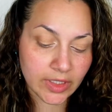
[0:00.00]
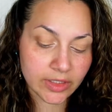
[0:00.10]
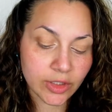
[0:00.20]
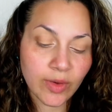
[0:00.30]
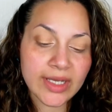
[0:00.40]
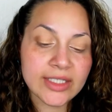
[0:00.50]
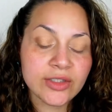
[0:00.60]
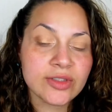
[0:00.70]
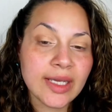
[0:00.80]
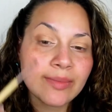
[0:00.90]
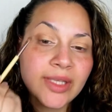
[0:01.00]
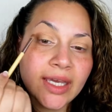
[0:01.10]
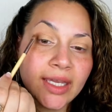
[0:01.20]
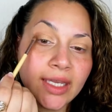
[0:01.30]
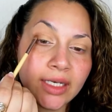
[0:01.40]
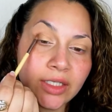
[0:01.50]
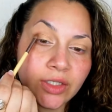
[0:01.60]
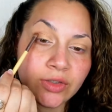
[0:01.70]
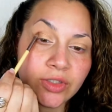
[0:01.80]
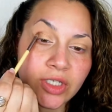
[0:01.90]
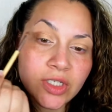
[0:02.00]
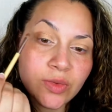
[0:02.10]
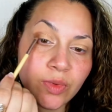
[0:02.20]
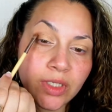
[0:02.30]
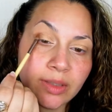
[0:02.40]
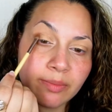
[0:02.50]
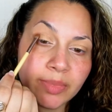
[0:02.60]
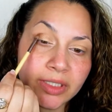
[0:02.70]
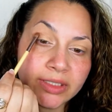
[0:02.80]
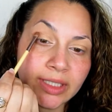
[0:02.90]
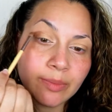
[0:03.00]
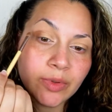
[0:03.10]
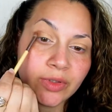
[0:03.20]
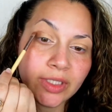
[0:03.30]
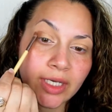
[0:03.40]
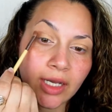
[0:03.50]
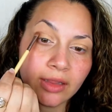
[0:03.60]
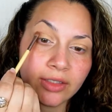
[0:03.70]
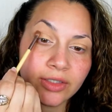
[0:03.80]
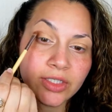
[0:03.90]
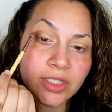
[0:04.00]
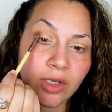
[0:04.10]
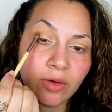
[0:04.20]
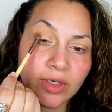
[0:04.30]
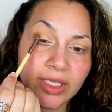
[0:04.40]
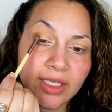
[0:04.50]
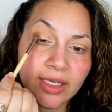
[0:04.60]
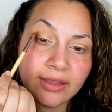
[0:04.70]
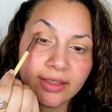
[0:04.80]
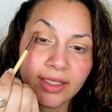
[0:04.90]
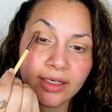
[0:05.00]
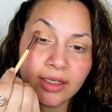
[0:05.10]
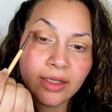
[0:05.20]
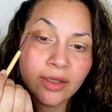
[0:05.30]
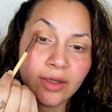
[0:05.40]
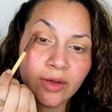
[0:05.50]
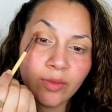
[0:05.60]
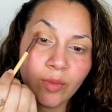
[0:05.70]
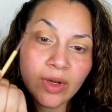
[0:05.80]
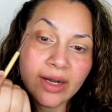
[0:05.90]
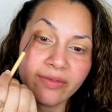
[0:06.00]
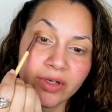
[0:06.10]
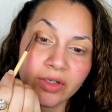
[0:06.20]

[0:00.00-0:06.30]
So as you dab that in, you just want to build up on the color slowly, and then whatever